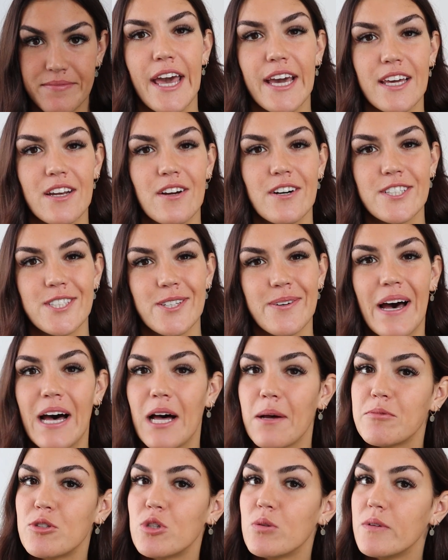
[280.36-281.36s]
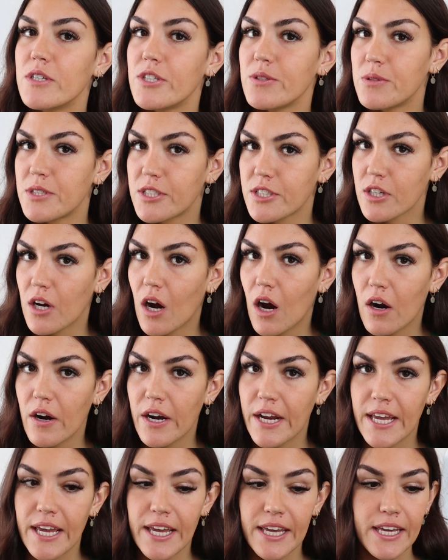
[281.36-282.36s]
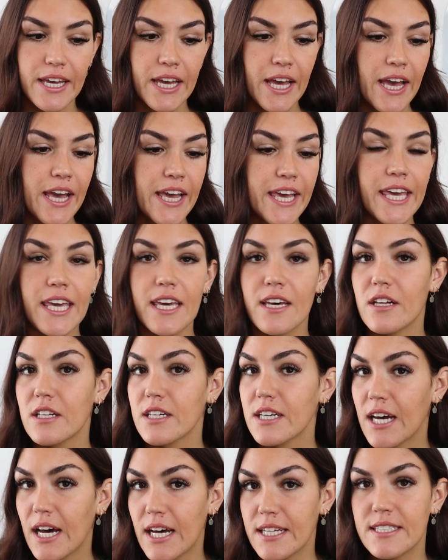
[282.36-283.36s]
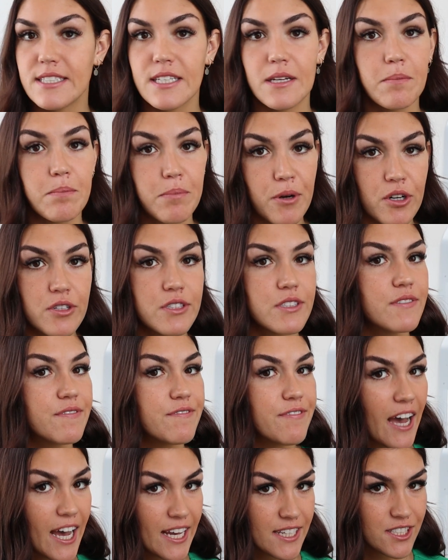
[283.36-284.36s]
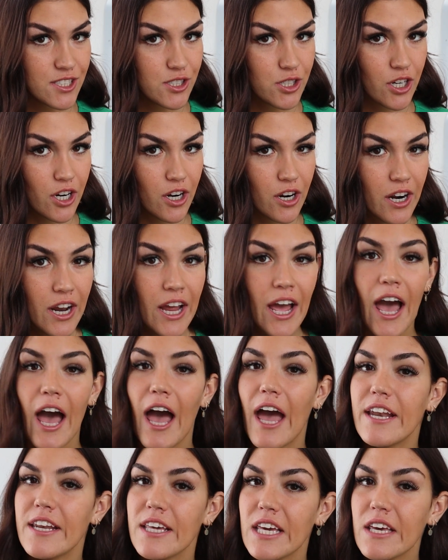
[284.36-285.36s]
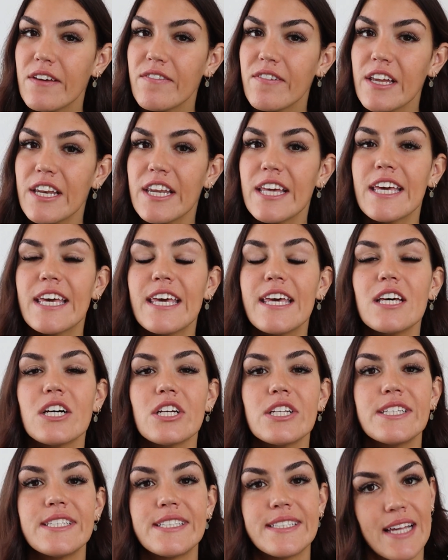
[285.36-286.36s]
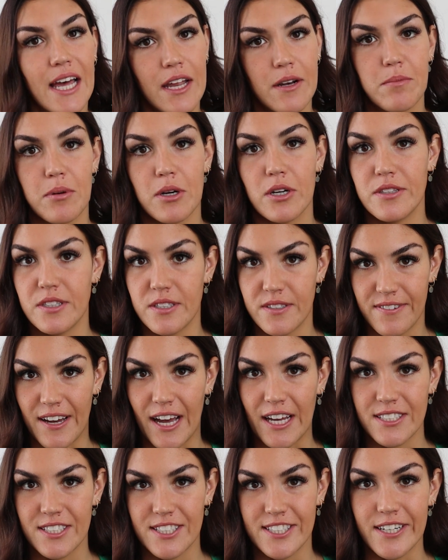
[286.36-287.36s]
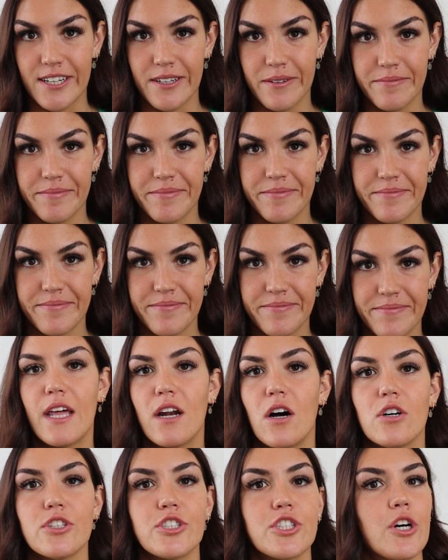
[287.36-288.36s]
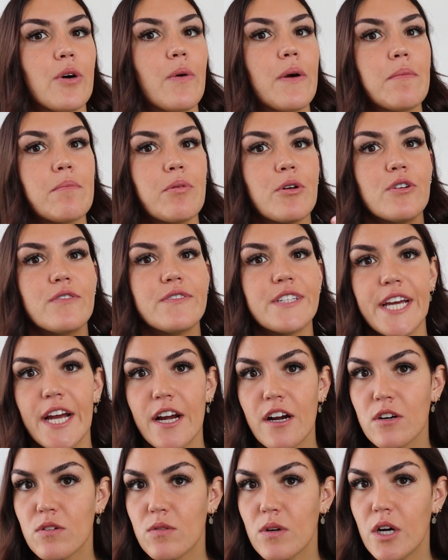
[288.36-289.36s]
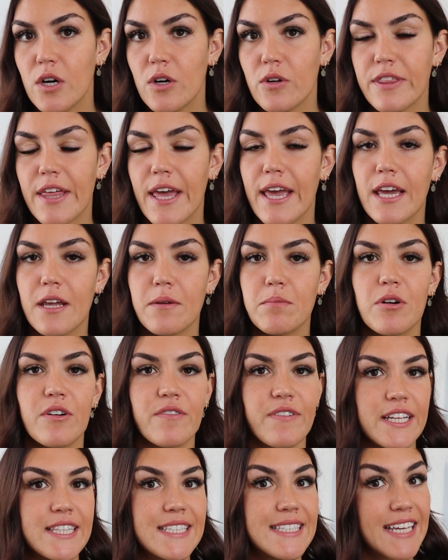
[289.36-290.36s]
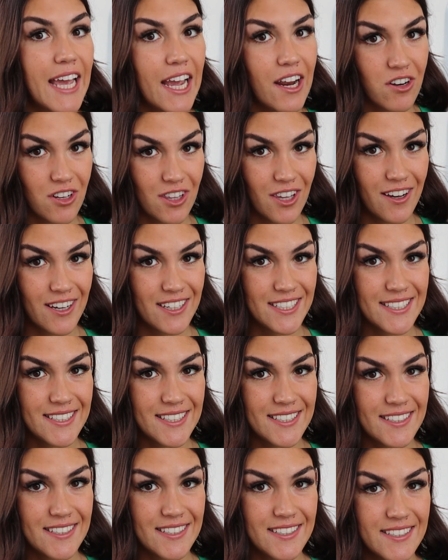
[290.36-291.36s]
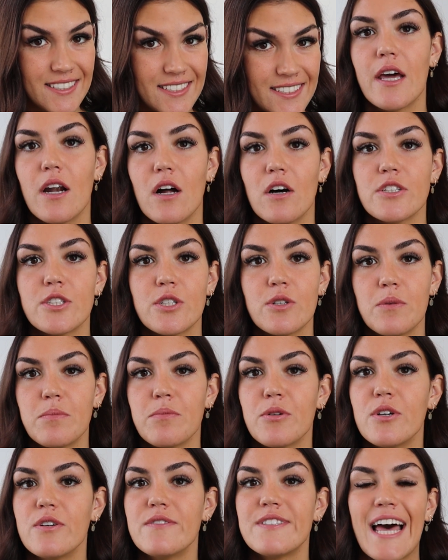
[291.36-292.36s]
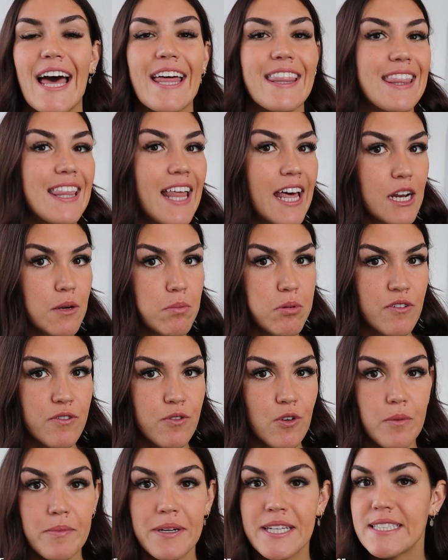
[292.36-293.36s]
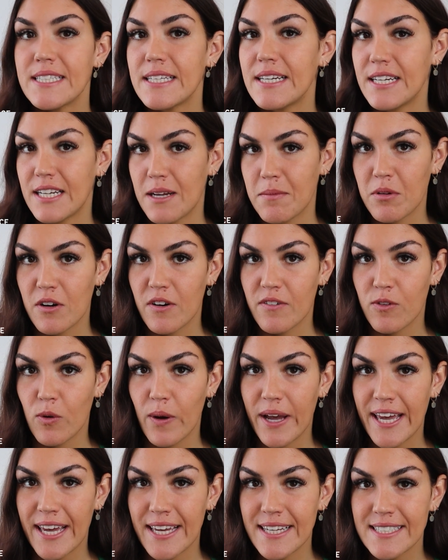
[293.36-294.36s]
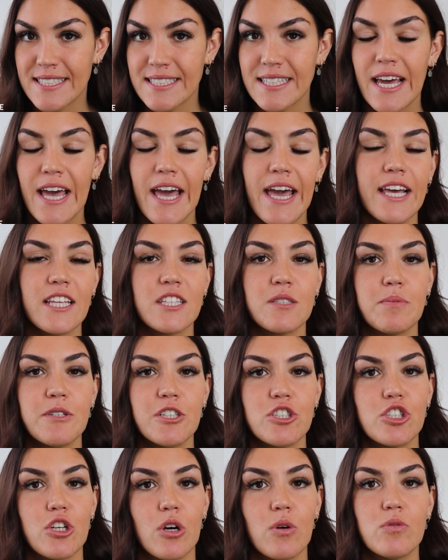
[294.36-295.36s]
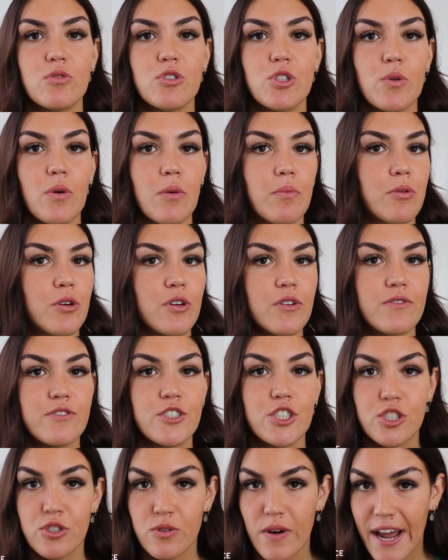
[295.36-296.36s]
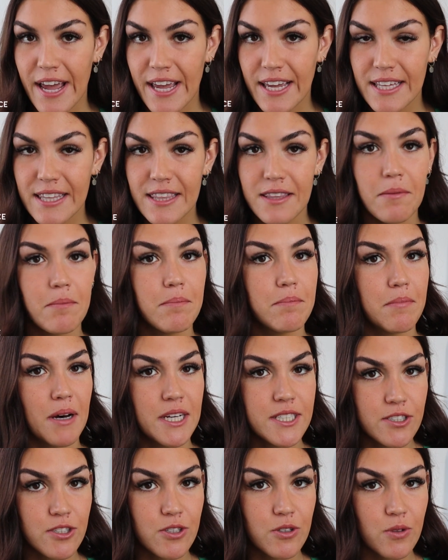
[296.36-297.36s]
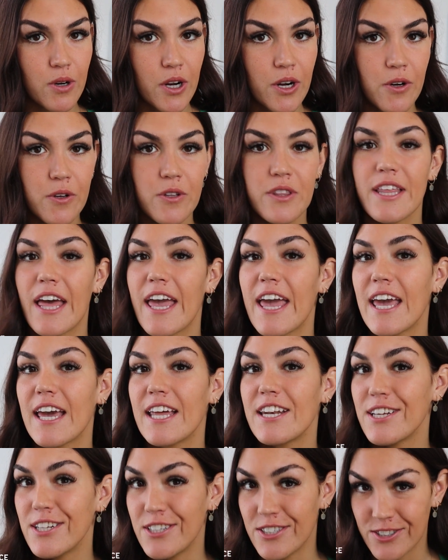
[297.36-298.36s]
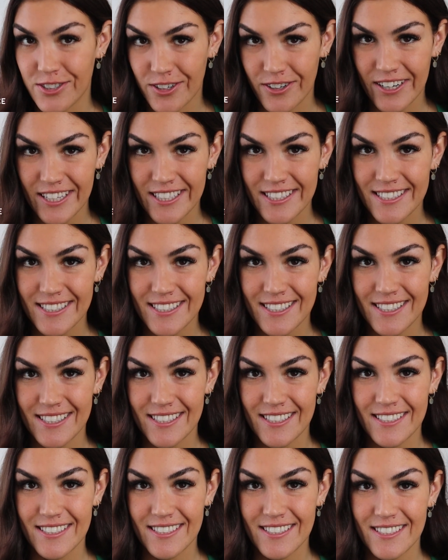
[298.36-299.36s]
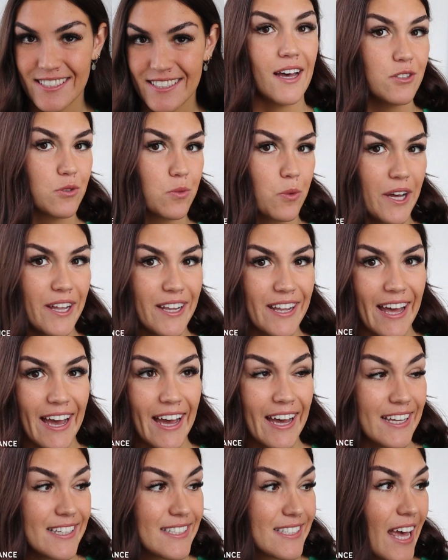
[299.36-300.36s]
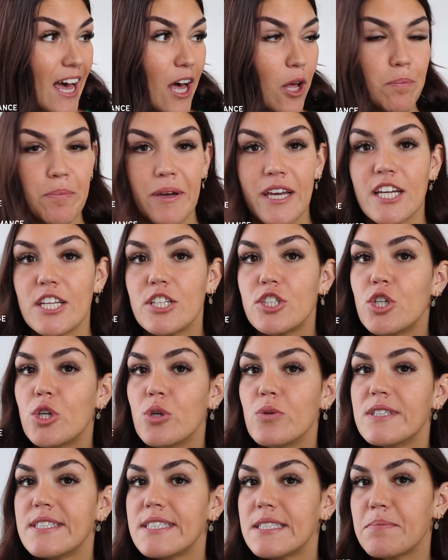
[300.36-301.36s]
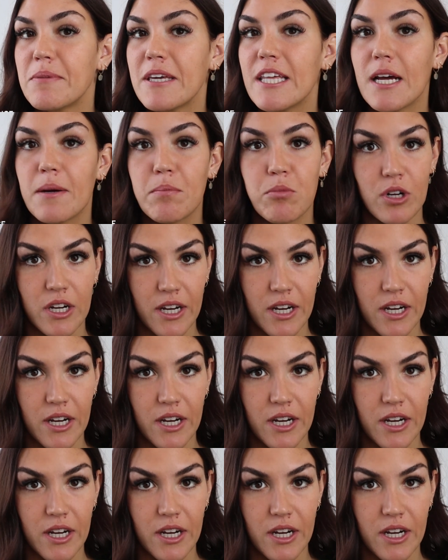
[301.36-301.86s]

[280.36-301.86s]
It can also help to reduce scarring, heal cuts and burns faster, and even heal sunburns faster. It also improves hair growth and prevents hair loss. It also improves athletic performance in a number of ways. It's been shown to improve strength, muscle growth, and endurance. as well as helping to speed up